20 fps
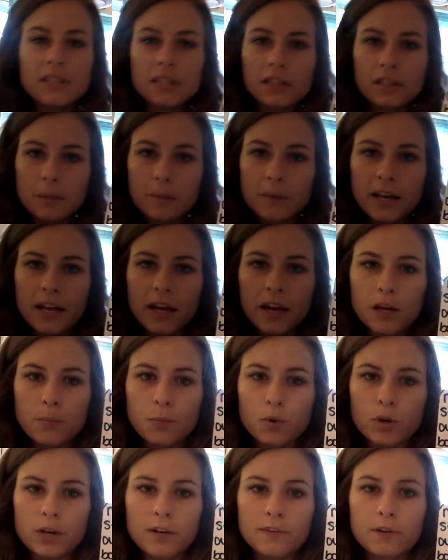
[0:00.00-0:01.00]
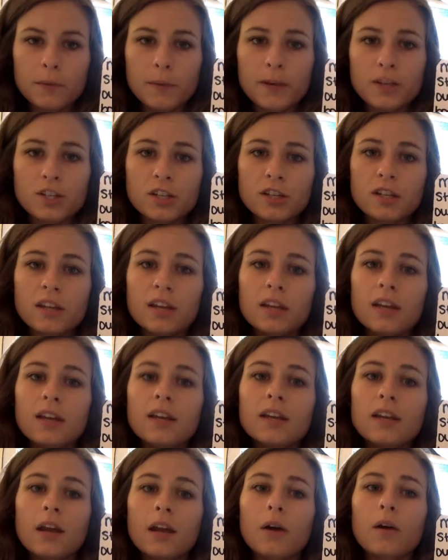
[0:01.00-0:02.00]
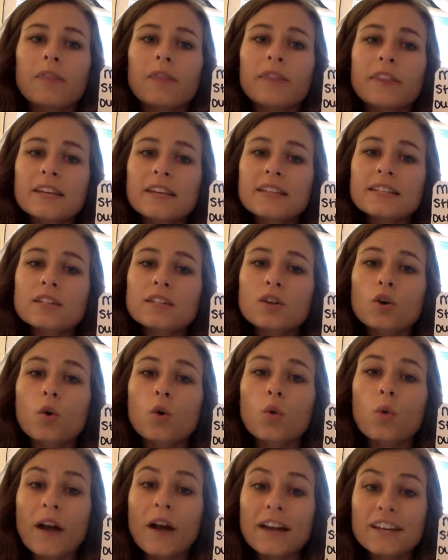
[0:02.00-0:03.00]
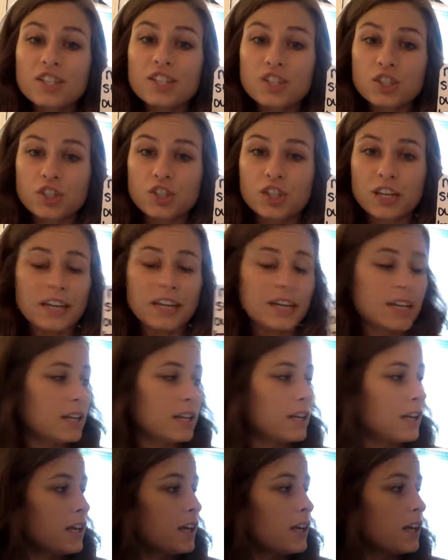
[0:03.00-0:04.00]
eliminate unimportant information. Now, in this question,